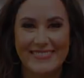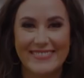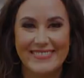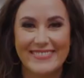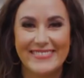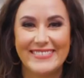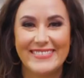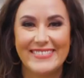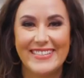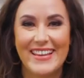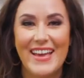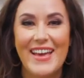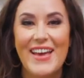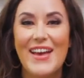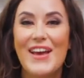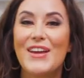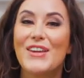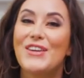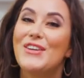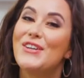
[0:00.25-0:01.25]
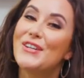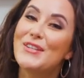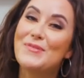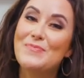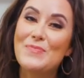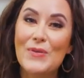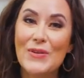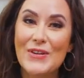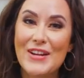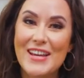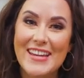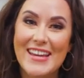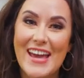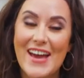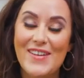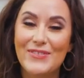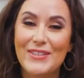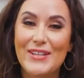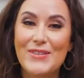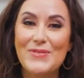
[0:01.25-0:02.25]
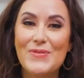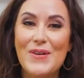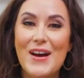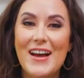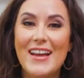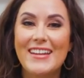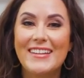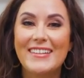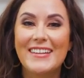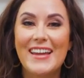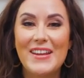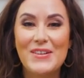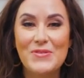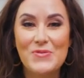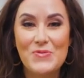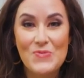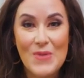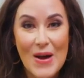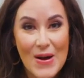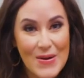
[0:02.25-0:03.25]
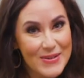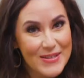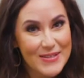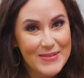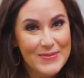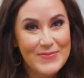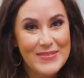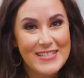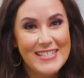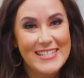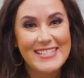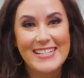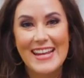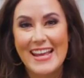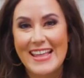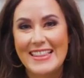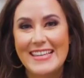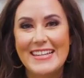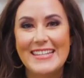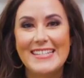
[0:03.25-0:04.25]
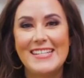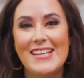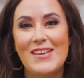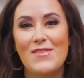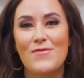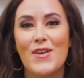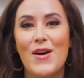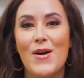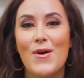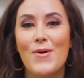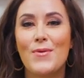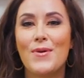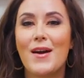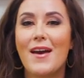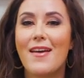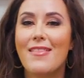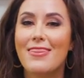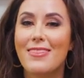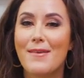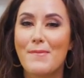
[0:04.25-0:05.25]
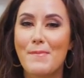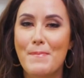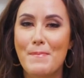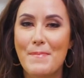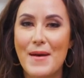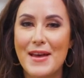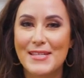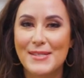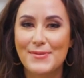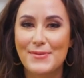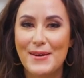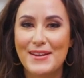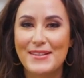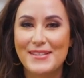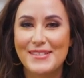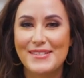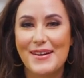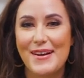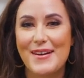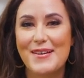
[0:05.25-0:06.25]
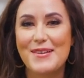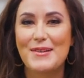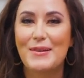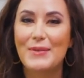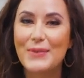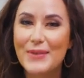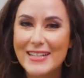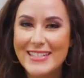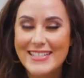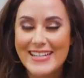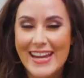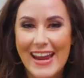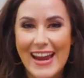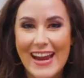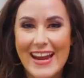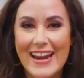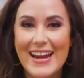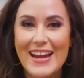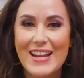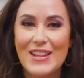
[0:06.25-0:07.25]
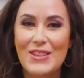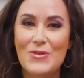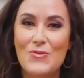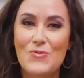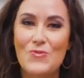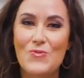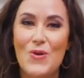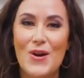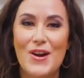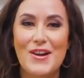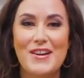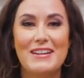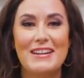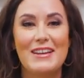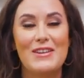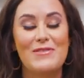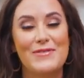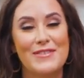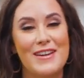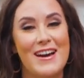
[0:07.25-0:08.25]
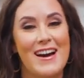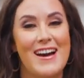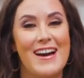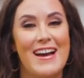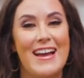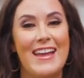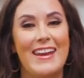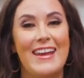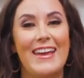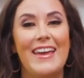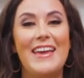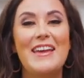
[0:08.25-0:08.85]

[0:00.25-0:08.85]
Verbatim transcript: Good morning, everyone, and welcome to Daily Devo, the best way to start your day in the Word of God.